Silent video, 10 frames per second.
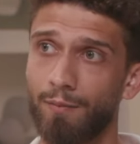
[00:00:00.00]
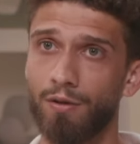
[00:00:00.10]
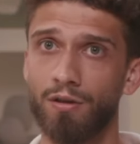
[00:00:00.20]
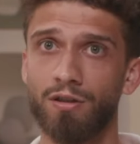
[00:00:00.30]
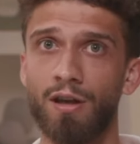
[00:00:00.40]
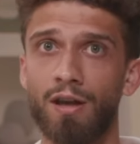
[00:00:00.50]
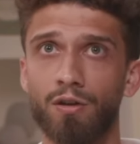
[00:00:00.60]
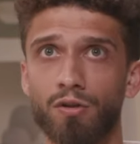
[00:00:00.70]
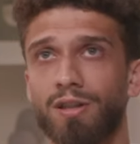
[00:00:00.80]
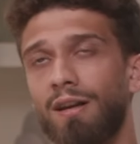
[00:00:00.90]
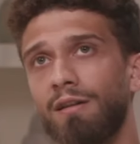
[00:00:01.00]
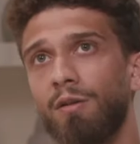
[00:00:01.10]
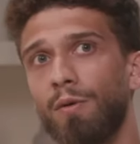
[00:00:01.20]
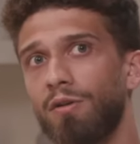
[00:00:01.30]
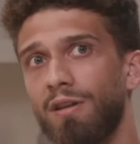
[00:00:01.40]
because you're selling
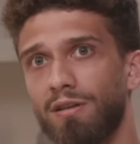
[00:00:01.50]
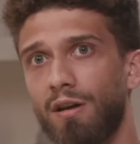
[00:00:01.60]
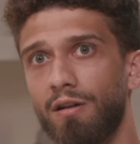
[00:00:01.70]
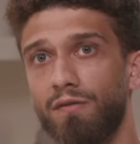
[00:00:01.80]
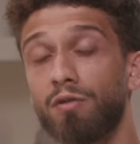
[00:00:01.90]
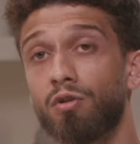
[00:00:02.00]
them on this kind of